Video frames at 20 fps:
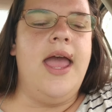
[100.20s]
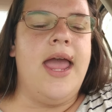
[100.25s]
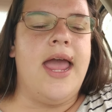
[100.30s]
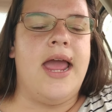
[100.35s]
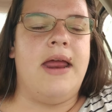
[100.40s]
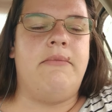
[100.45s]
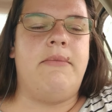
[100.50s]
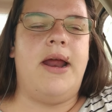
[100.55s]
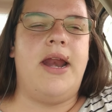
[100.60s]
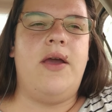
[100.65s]

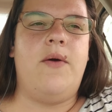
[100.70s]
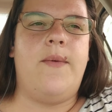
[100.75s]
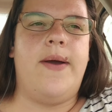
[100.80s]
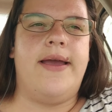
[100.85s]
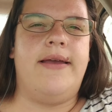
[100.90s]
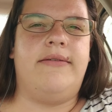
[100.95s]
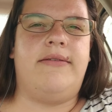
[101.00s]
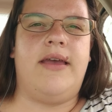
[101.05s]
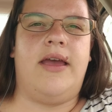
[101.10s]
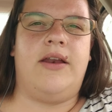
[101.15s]
In many
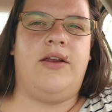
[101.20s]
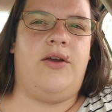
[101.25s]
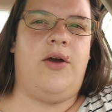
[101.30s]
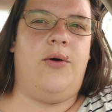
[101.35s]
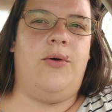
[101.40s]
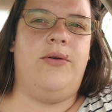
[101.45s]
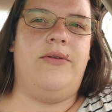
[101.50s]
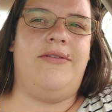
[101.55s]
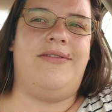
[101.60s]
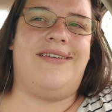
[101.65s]
ways, it
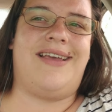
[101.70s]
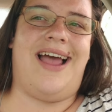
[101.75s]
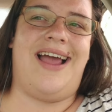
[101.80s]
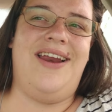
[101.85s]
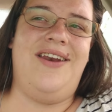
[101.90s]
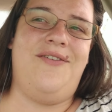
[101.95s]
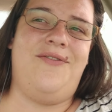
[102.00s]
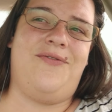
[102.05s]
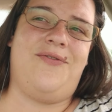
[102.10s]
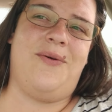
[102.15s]
goes
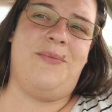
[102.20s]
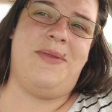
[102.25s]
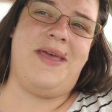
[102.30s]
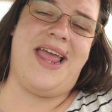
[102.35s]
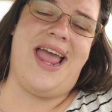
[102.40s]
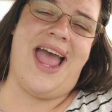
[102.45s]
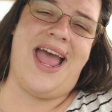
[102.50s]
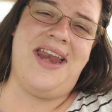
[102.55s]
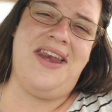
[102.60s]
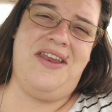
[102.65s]
kind of from
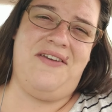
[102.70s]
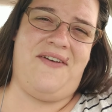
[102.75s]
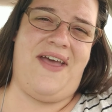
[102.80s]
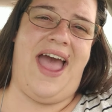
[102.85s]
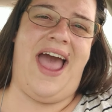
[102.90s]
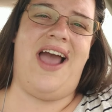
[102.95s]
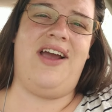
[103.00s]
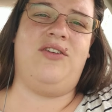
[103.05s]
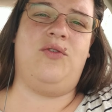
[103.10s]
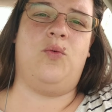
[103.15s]
the end of
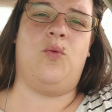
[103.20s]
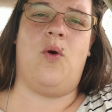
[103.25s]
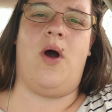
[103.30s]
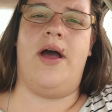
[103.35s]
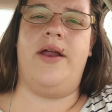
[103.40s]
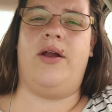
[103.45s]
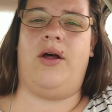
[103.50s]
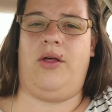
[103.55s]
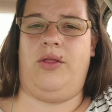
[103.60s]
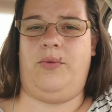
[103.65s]
Act
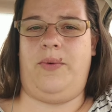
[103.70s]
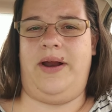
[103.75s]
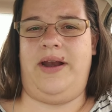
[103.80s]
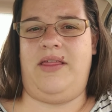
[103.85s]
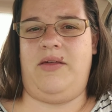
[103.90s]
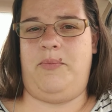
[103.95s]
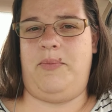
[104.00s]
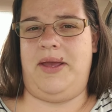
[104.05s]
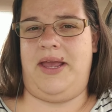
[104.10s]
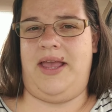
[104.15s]
1 all the way
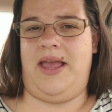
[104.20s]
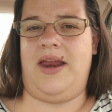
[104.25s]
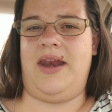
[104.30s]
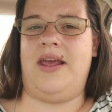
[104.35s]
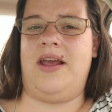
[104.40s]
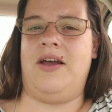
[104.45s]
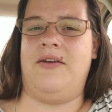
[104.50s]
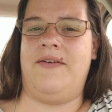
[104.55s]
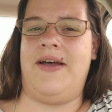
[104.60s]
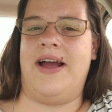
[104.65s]
to the
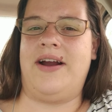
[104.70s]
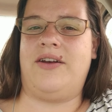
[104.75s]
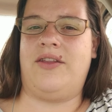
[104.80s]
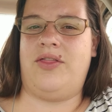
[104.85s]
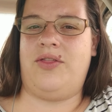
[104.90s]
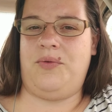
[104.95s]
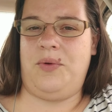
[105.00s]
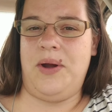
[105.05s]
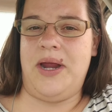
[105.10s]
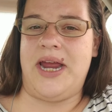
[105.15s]
beginning of Act
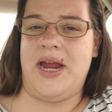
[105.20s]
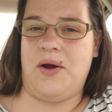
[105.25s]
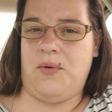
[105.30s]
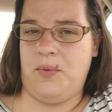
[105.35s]
3.